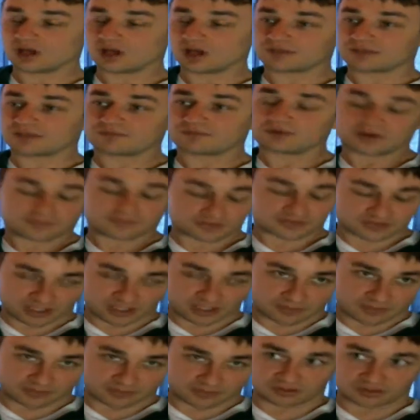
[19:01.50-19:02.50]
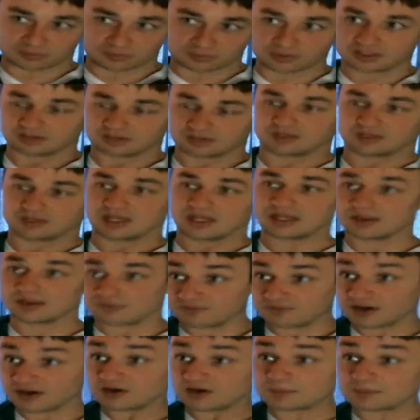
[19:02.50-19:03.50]
the very first time, obviously, but in a
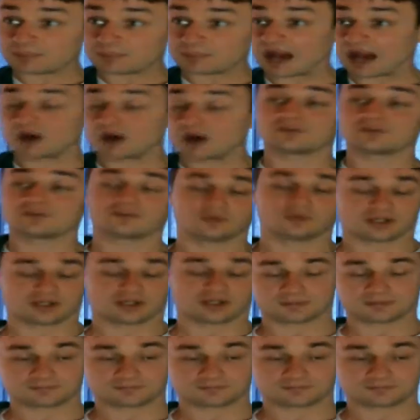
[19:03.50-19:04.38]
very powerful way.